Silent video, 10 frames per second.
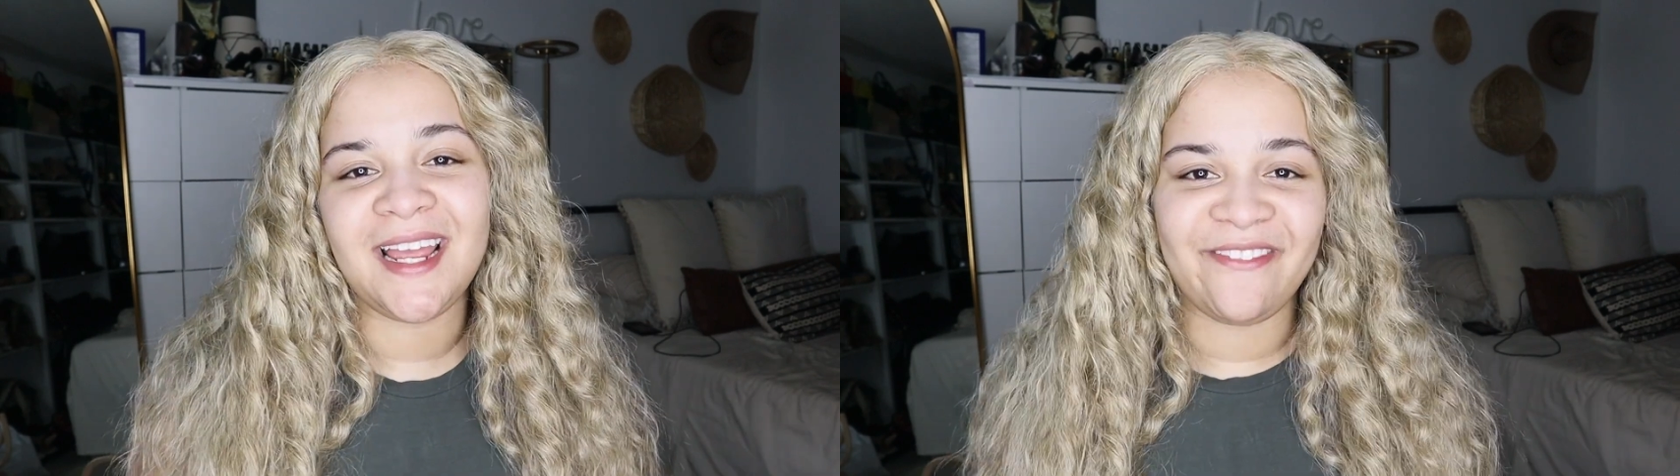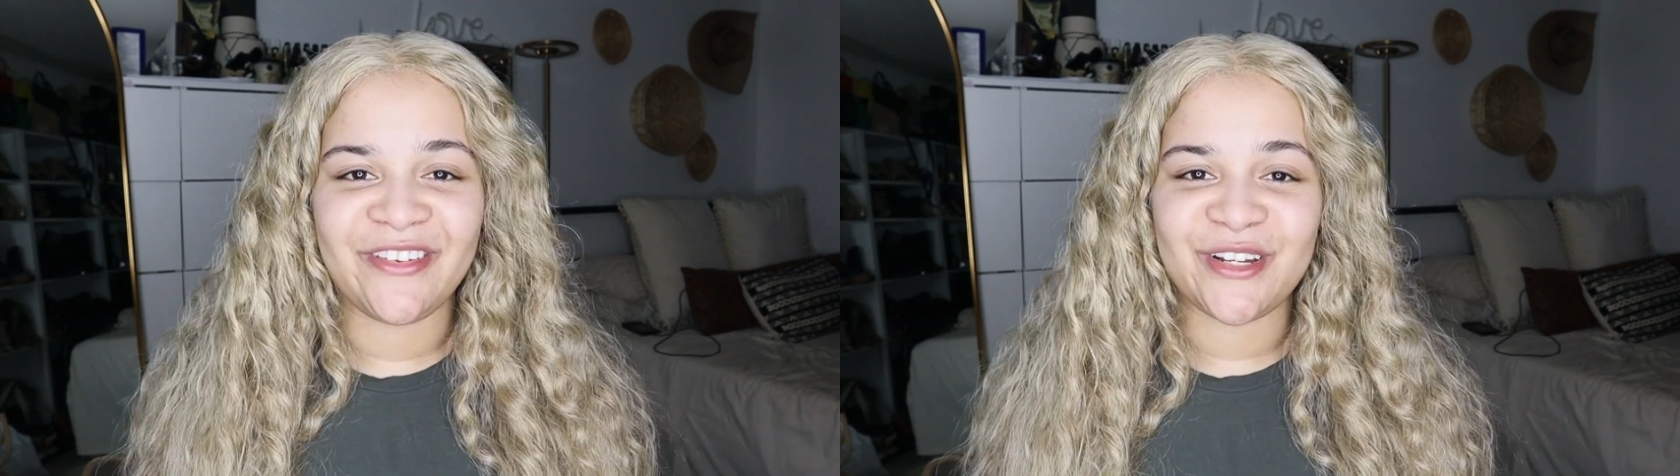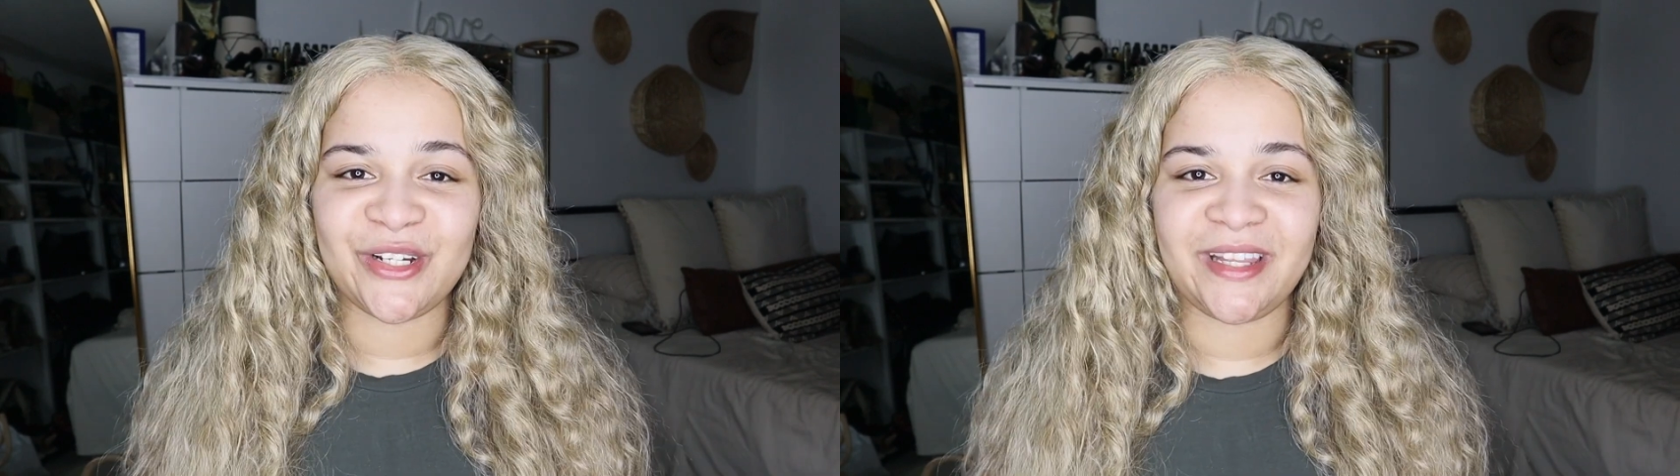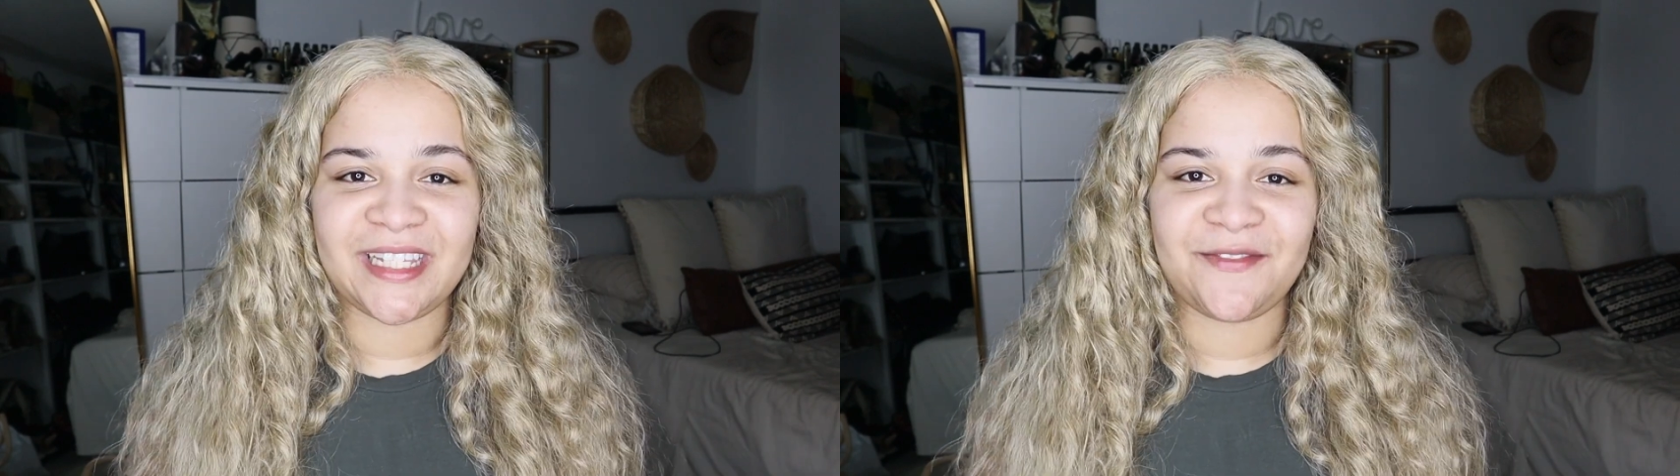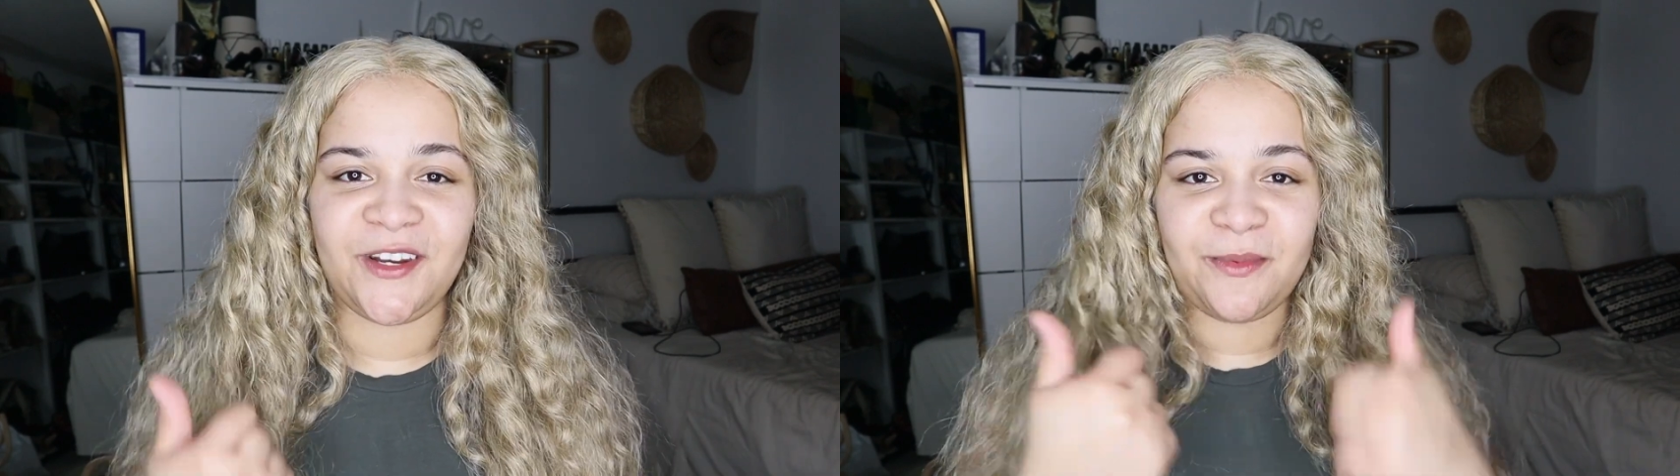If you enjoyed
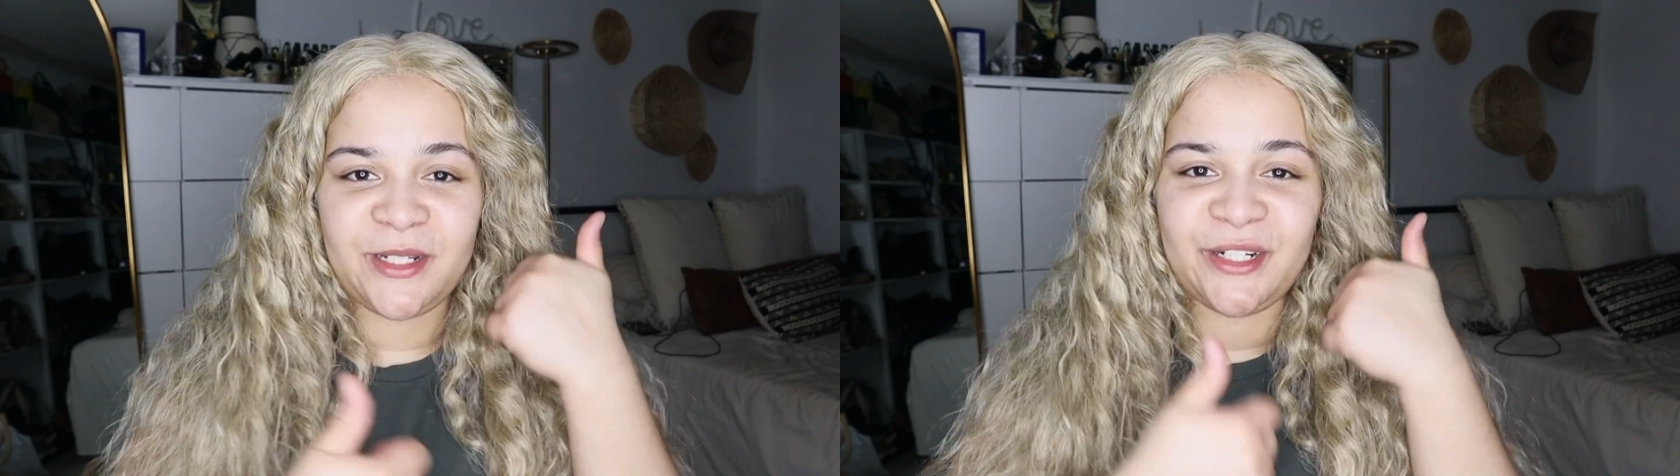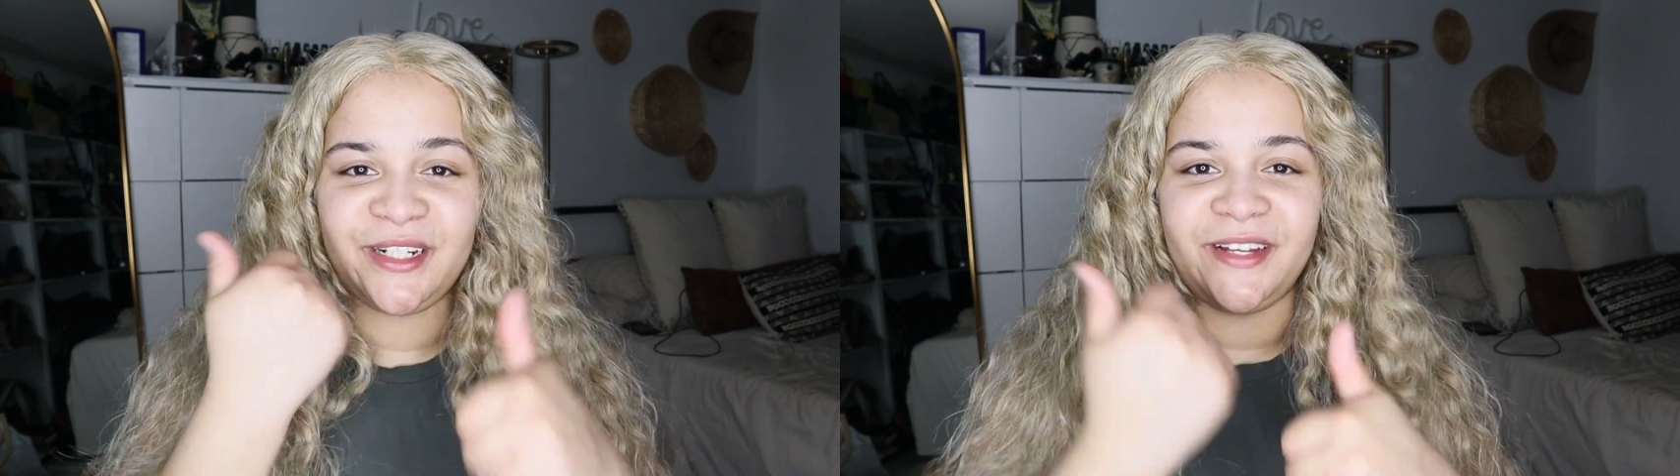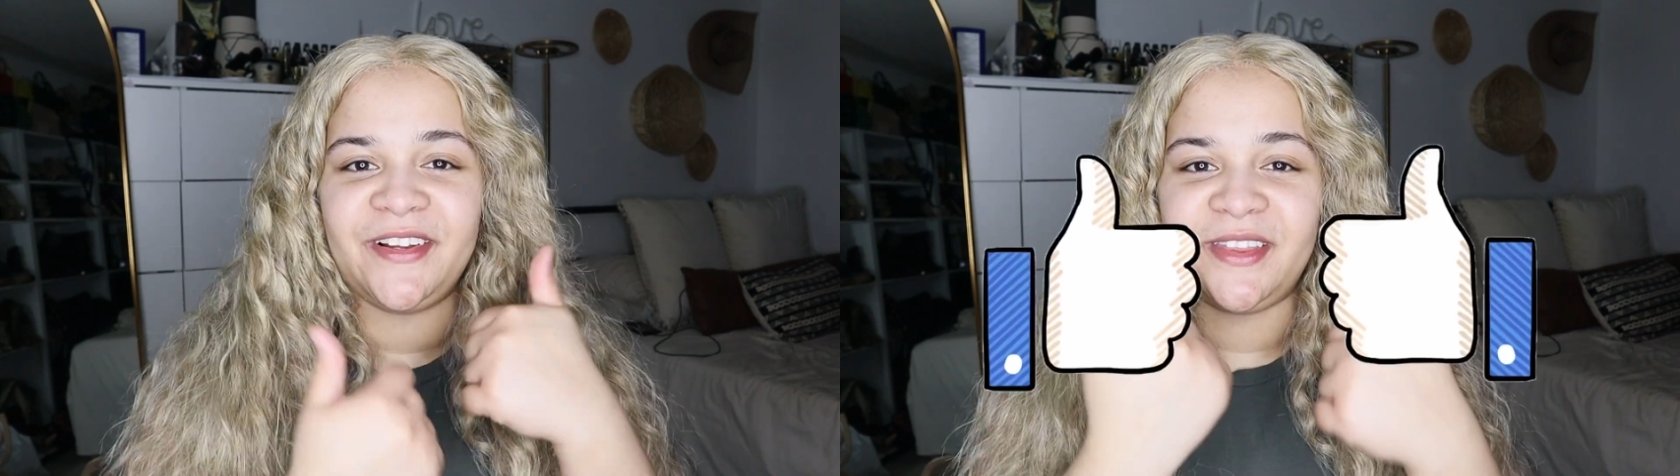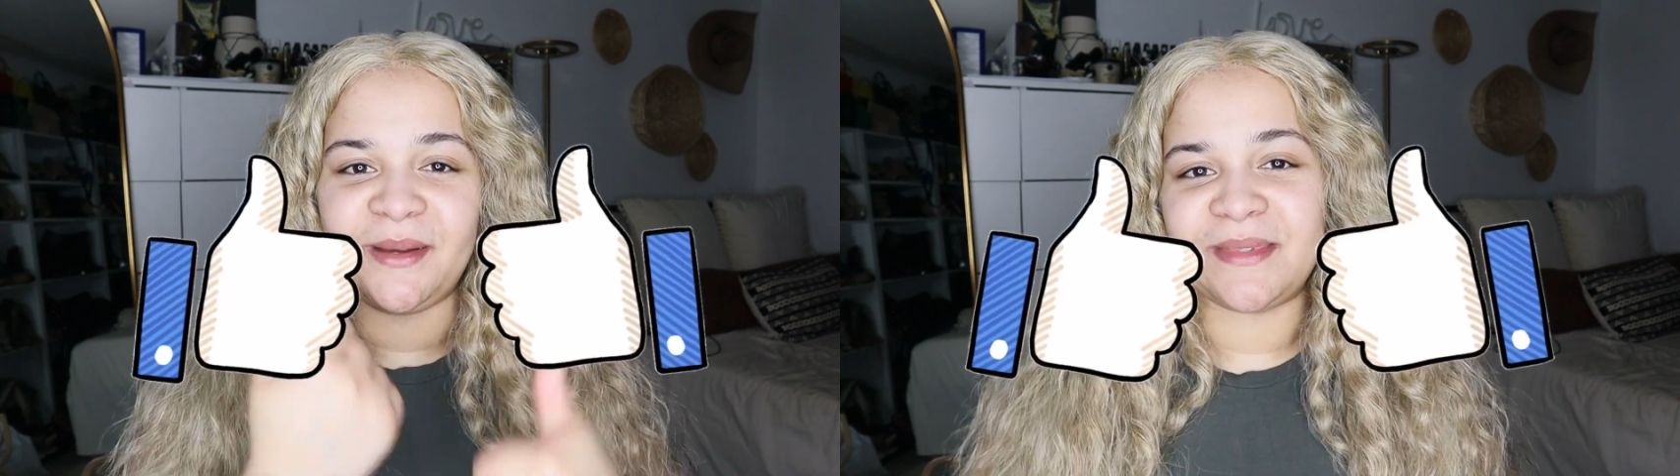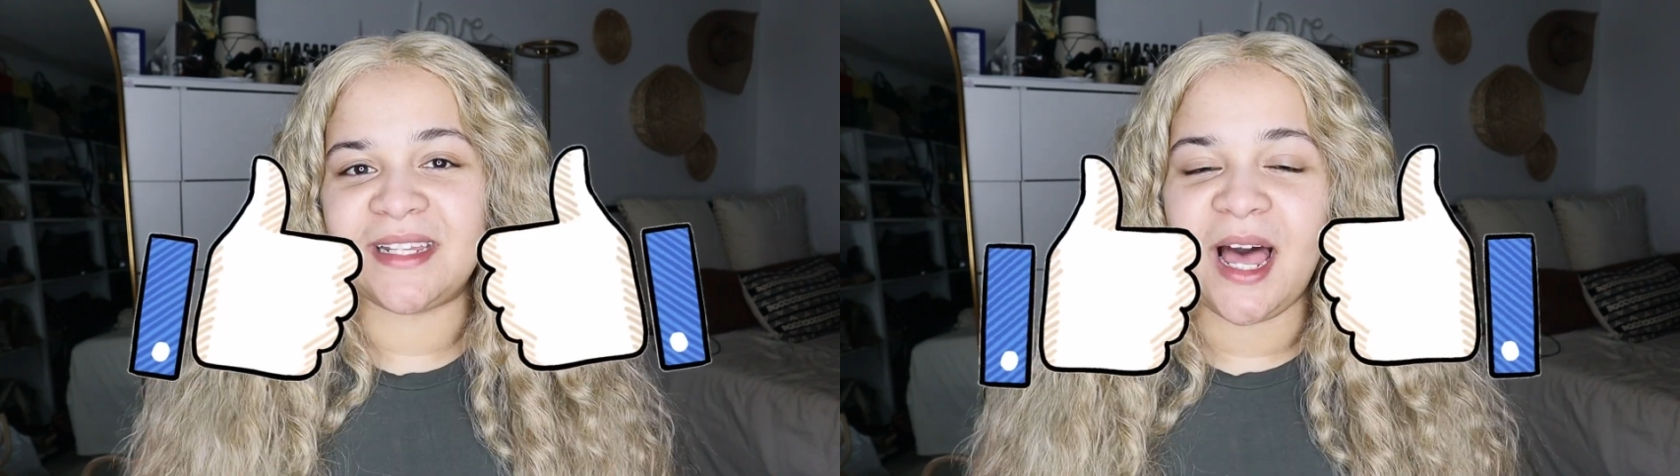this video, be sure to give it a
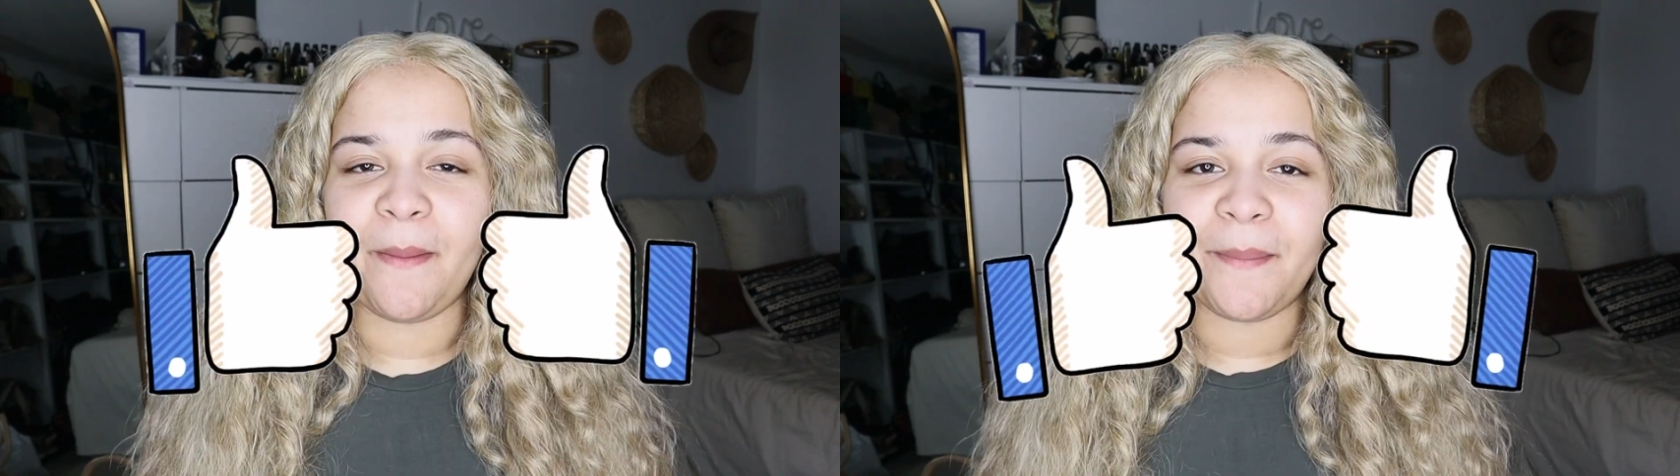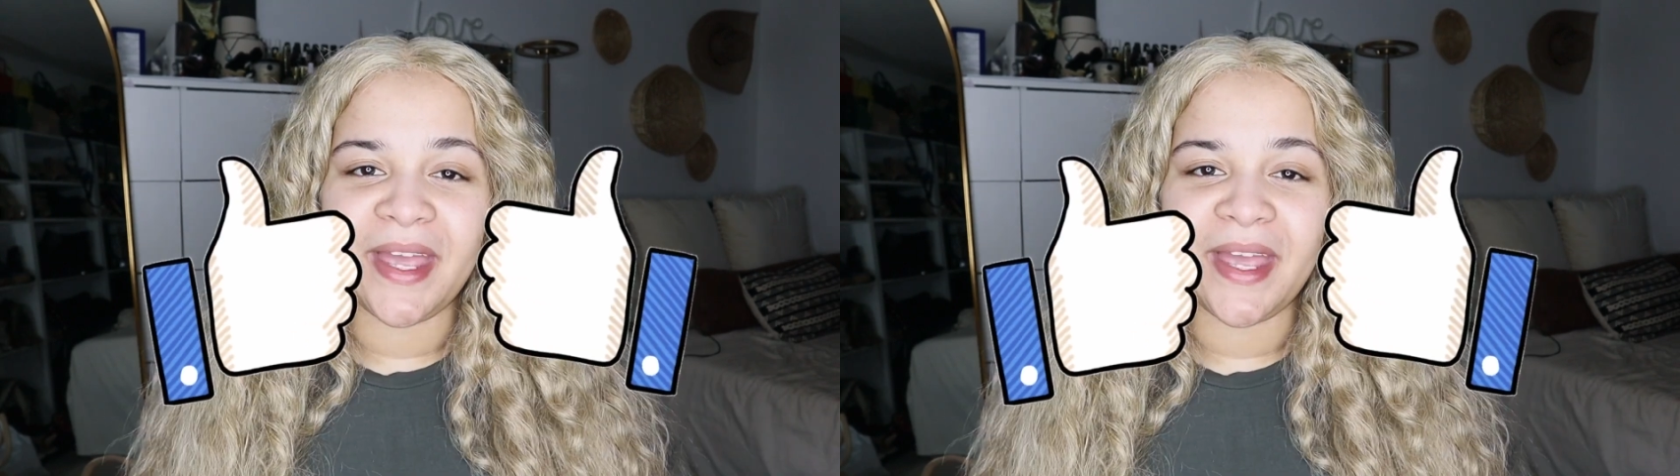thumbs up.